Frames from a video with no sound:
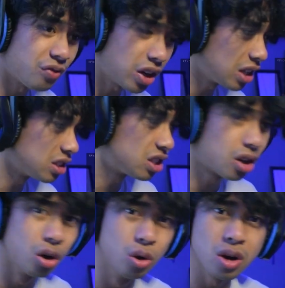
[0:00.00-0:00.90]
Fucking
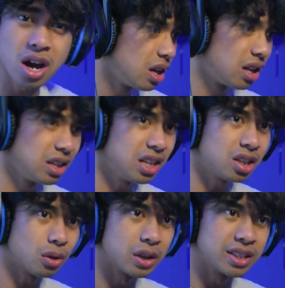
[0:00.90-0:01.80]
Sukuna in
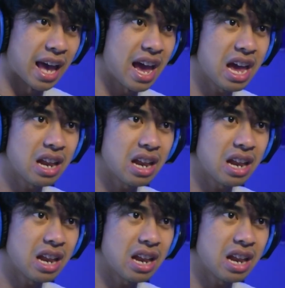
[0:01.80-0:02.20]
Itadori's hand?